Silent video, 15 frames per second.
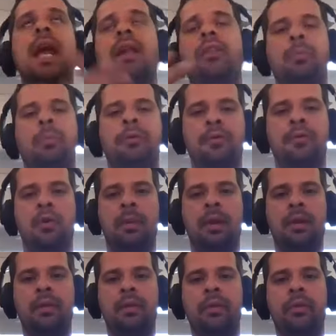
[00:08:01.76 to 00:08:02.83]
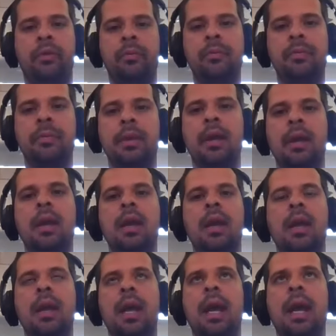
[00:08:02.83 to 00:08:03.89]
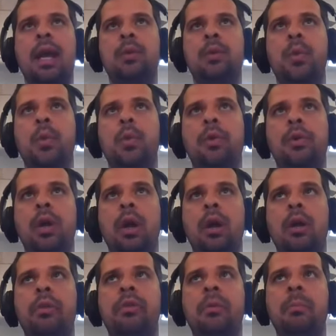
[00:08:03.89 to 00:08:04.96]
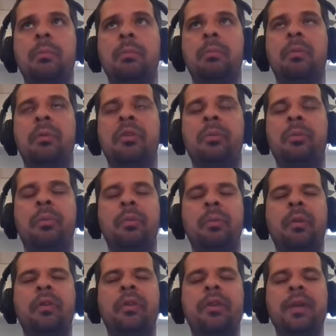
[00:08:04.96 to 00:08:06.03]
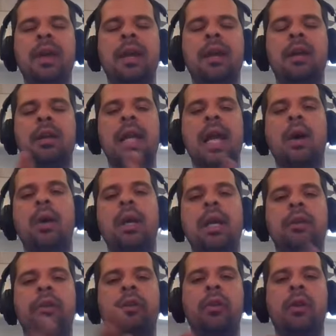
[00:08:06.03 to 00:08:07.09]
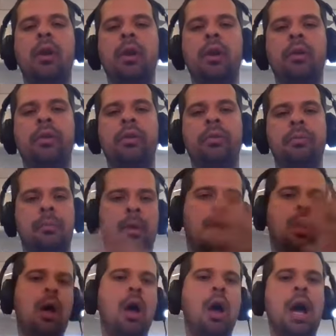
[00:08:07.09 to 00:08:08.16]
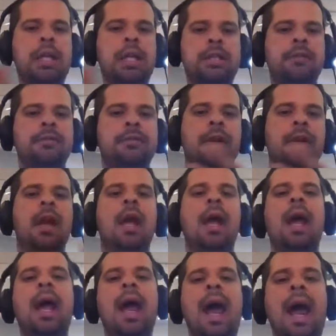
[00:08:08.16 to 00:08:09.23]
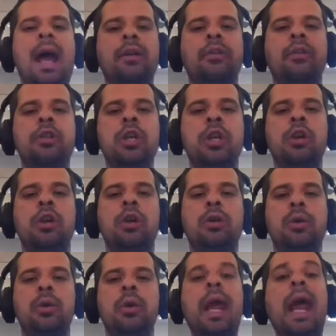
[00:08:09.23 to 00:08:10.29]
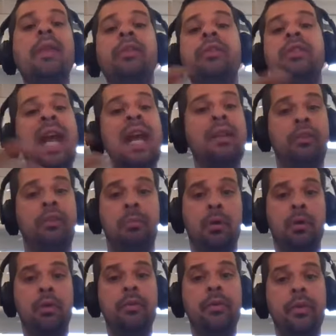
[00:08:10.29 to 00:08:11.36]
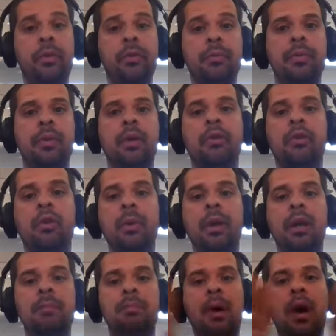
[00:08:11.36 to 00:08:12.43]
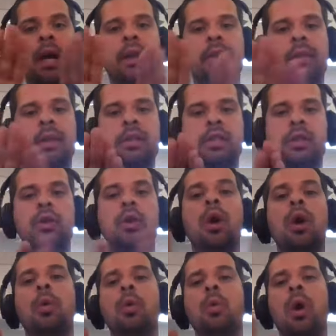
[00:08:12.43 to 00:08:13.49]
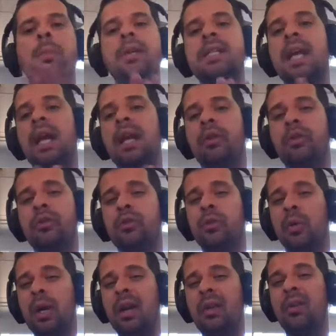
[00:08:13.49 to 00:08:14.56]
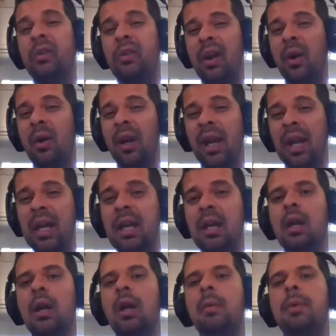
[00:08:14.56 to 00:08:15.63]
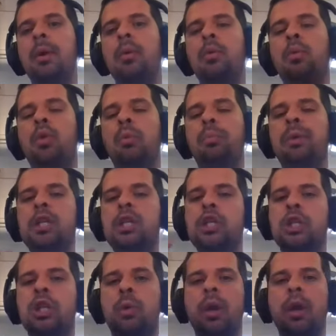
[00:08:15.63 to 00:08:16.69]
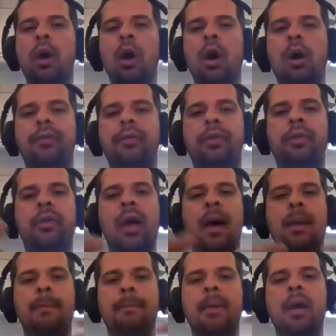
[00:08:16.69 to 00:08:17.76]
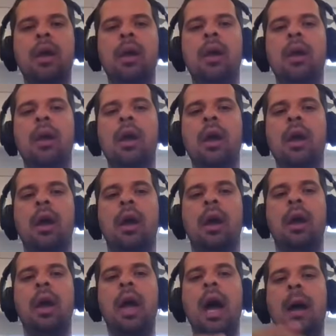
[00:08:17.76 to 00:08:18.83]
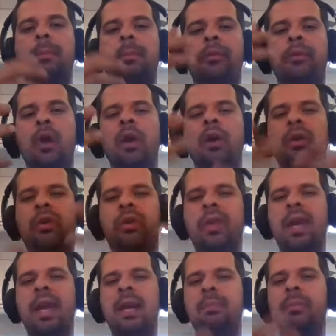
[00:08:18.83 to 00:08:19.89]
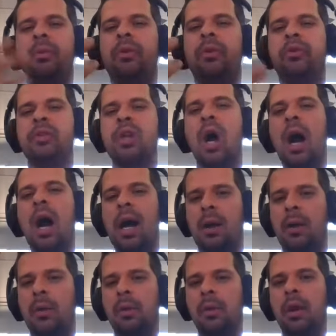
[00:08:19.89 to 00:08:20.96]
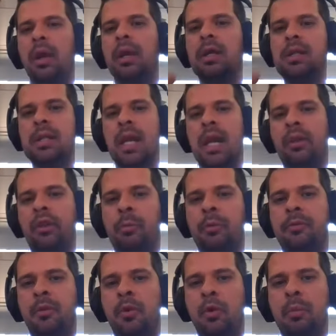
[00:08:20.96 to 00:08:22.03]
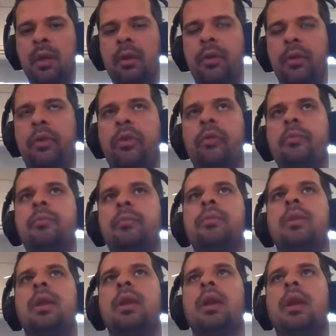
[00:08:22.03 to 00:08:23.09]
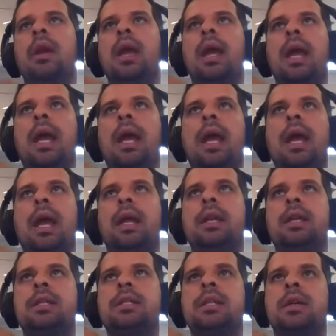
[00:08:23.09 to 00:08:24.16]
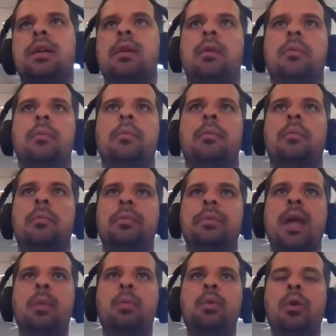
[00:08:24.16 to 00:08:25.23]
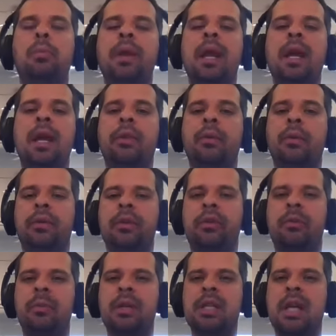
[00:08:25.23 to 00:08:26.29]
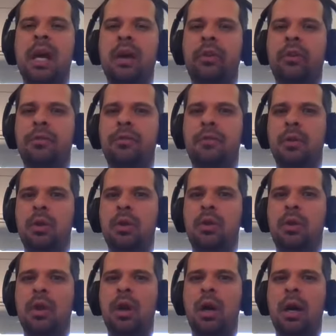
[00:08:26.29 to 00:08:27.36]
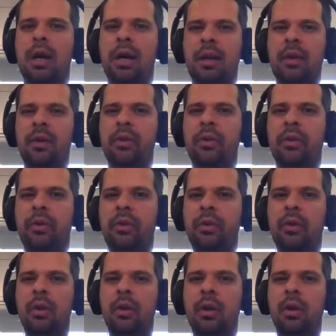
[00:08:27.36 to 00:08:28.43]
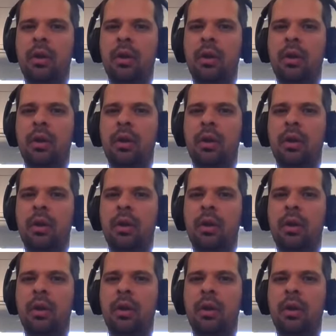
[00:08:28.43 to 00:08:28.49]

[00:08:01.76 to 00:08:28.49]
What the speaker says: dance performance. And we will learn some specific clowning and circus kind of acts that you can include as dance moves. So we're combining the two. We won't be telling a story necessarily, but we will be showing off some circus-themed style dance performance. And there will be another assessment task for you guys.